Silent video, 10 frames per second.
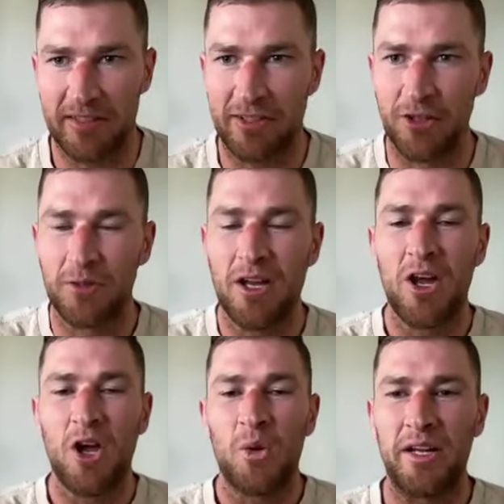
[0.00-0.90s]
So
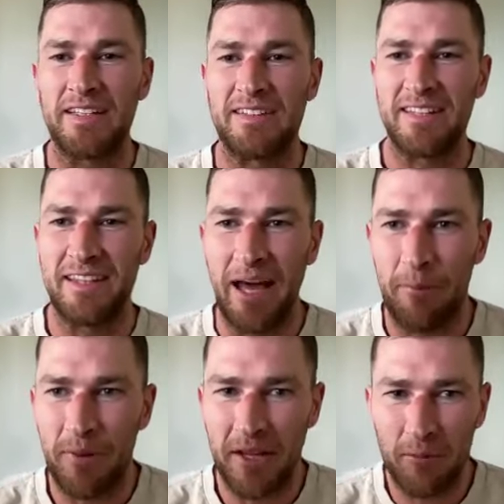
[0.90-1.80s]
we can see
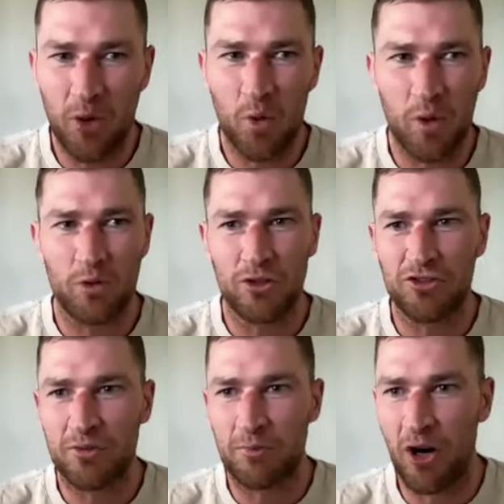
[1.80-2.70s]
that people will
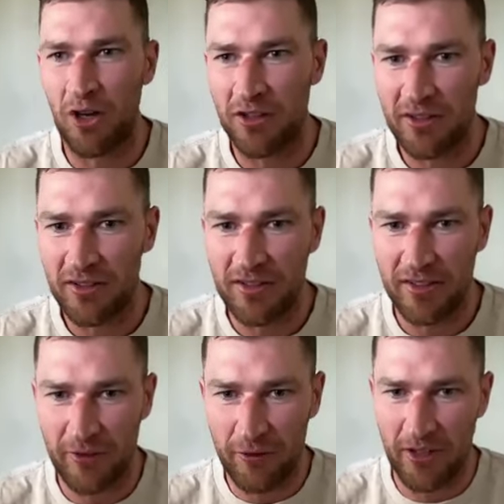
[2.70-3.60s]
respond
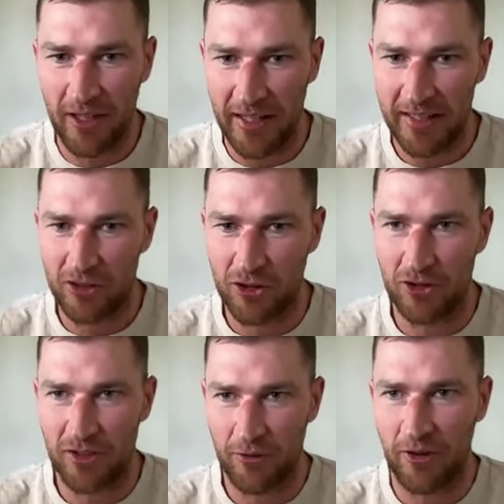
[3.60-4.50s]
differently to
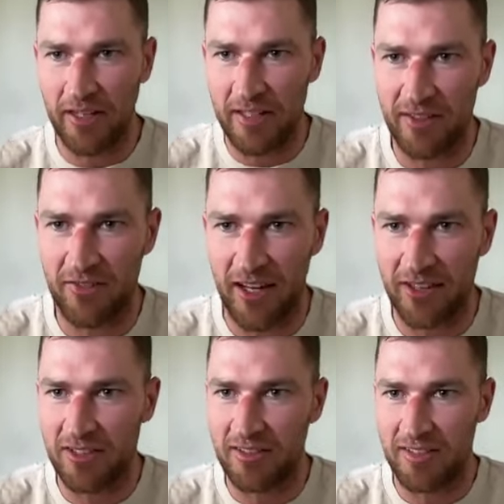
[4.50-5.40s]
different
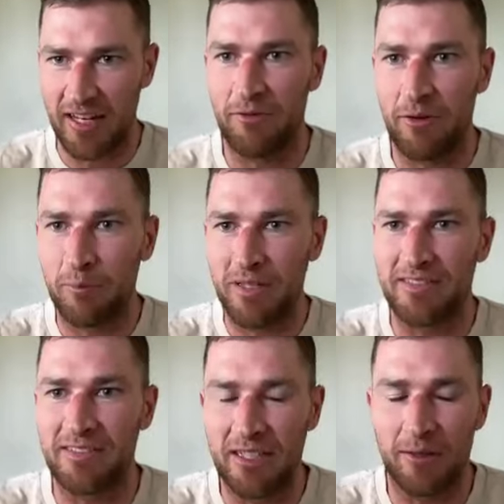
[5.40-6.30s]
interventions and even
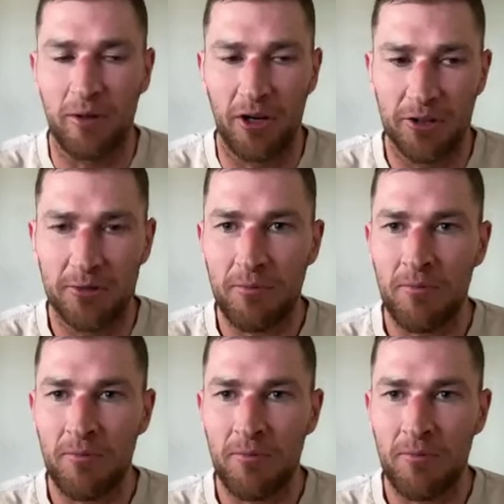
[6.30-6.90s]
placebo